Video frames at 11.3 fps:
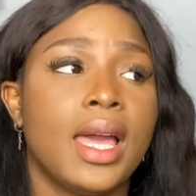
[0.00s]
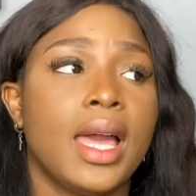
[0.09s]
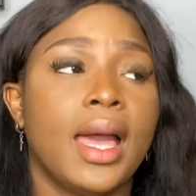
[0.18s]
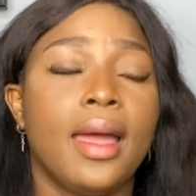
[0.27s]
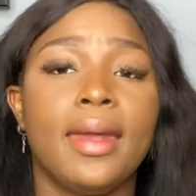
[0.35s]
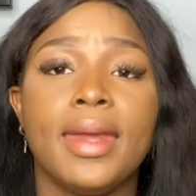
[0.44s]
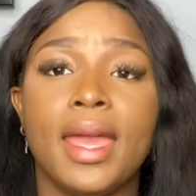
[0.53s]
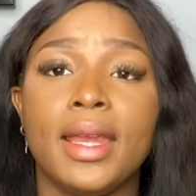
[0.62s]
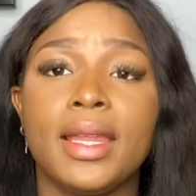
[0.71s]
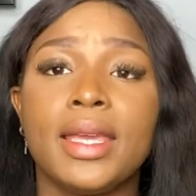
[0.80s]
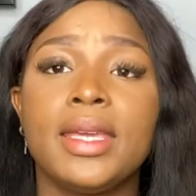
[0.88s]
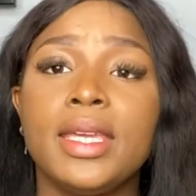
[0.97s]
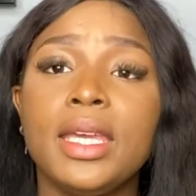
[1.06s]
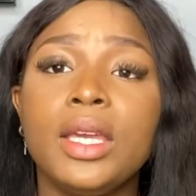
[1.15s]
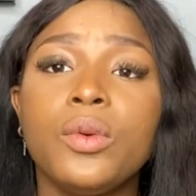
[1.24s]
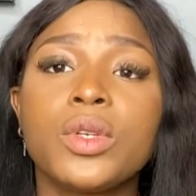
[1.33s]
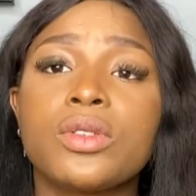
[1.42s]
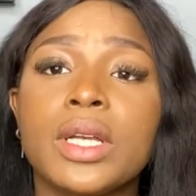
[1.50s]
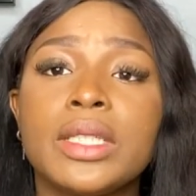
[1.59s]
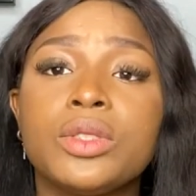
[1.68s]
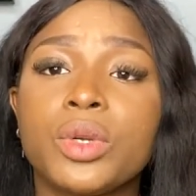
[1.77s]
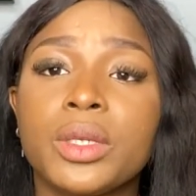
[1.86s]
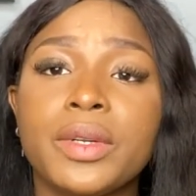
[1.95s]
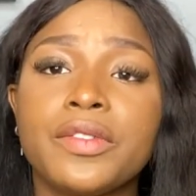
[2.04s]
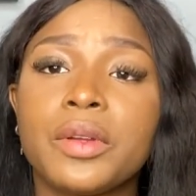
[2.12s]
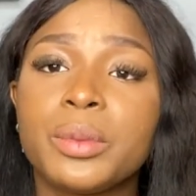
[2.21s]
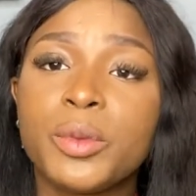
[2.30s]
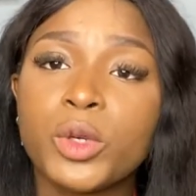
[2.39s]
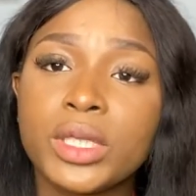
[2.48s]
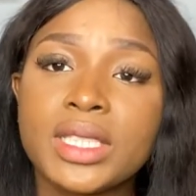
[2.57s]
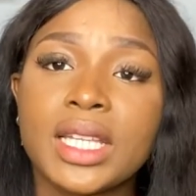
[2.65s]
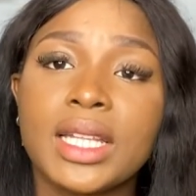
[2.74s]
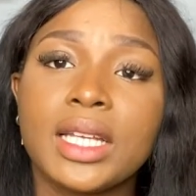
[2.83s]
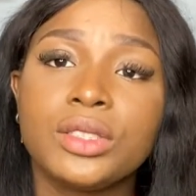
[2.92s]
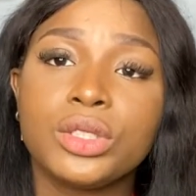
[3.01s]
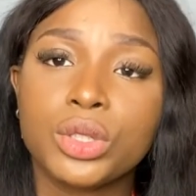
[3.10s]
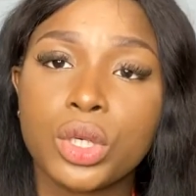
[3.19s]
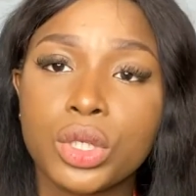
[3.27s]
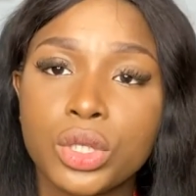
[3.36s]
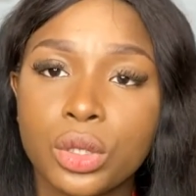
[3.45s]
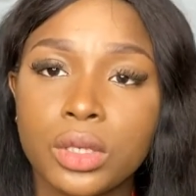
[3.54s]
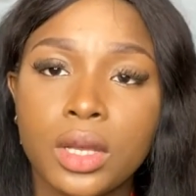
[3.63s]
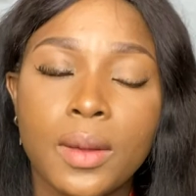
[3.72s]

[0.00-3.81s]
and then he was trying to run away from the police at that junction,